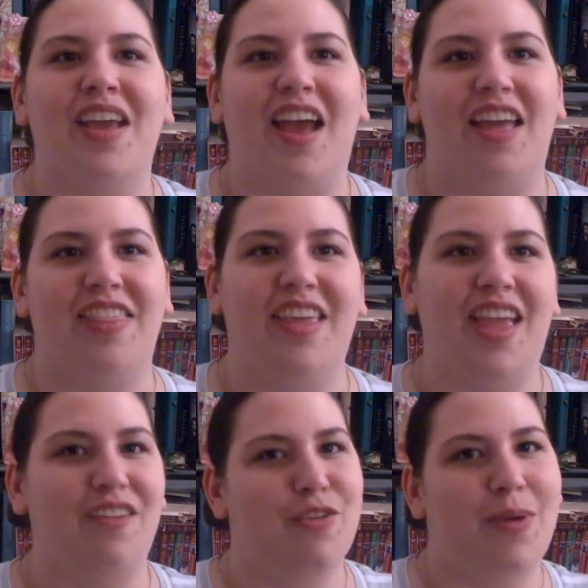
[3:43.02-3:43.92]
I think
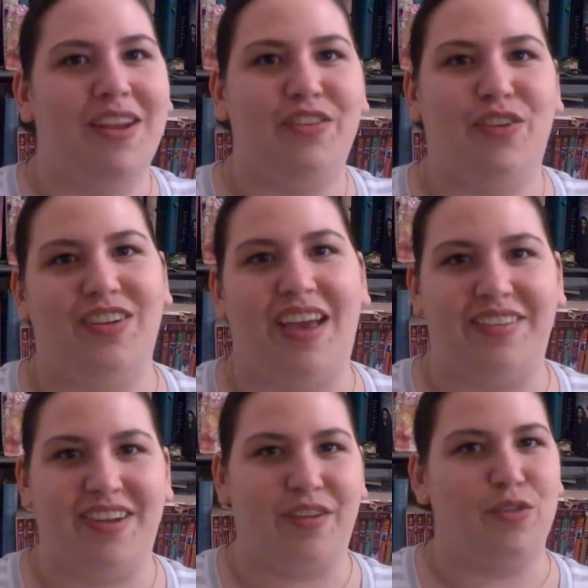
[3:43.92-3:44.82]
everybody's
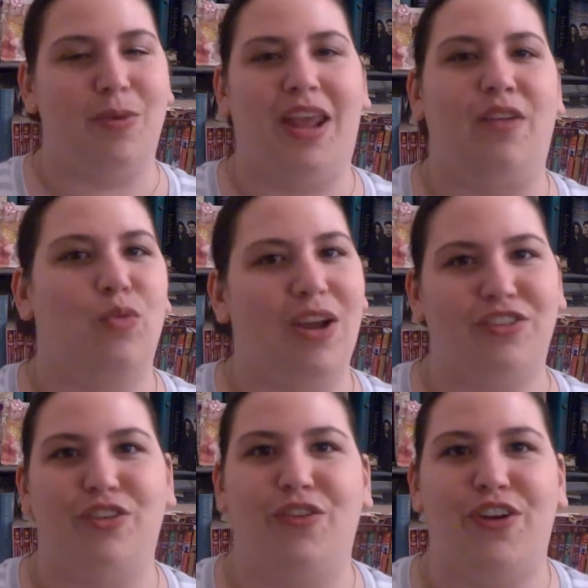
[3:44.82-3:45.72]
fantastic. Everybody I've watched
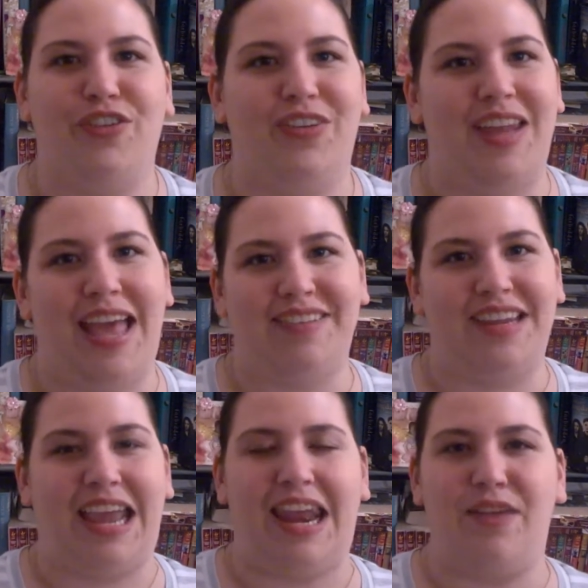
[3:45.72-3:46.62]
so far is
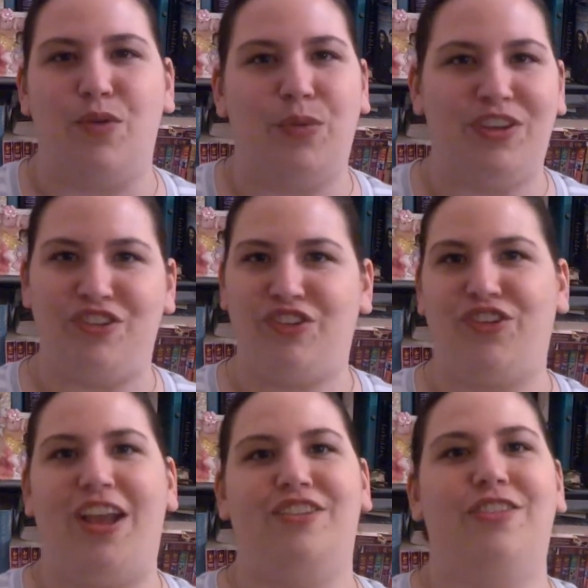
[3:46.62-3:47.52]
fantastic, and I'm only just
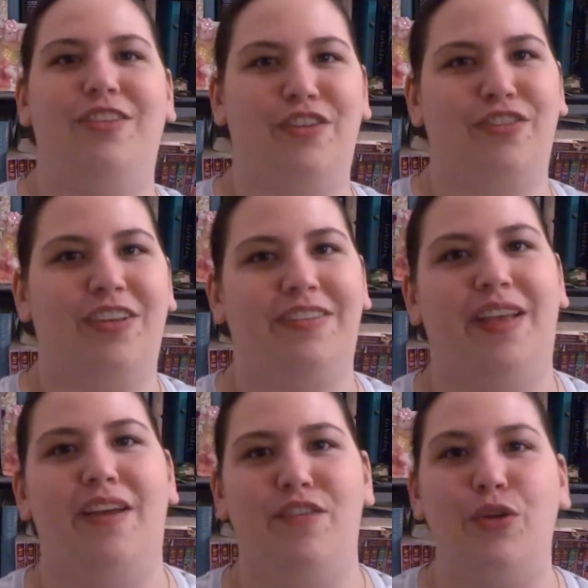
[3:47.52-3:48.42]
scratched the surface
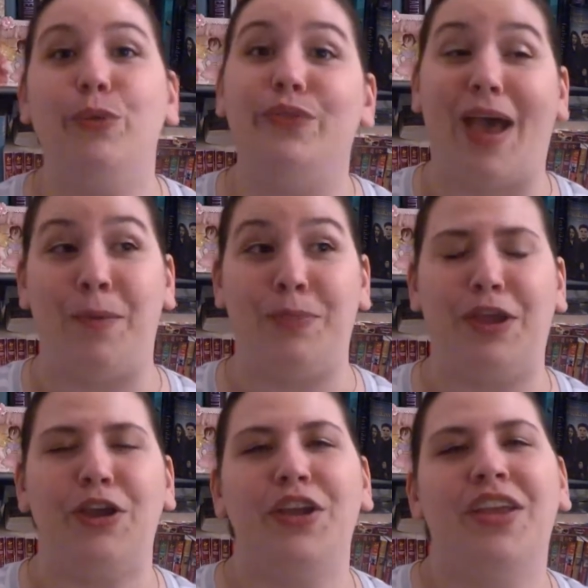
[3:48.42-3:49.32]
of who's out
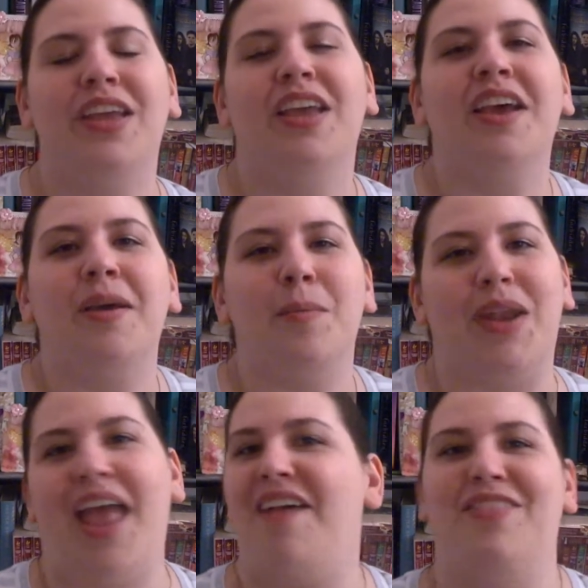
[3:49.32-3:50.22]
there. But
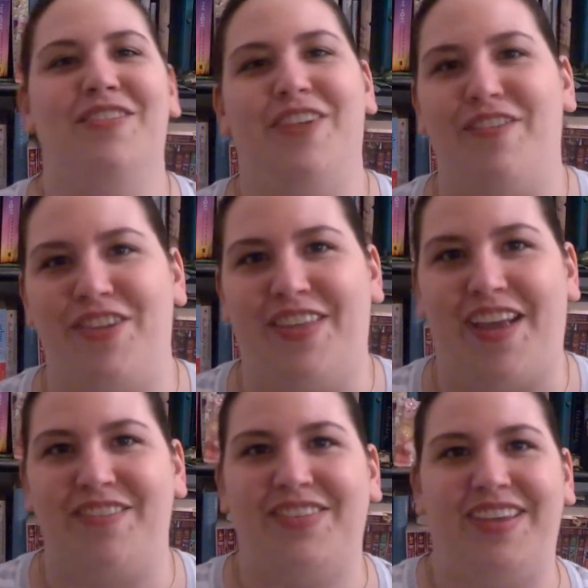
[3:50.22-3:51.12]
I have loved everything
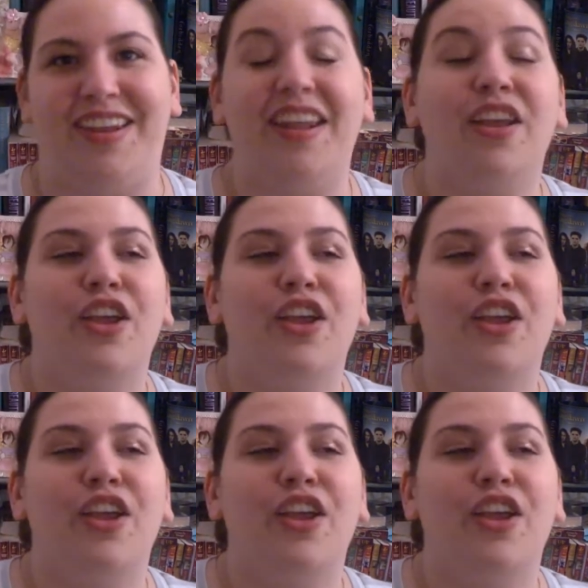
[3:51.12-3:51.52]
I've seen.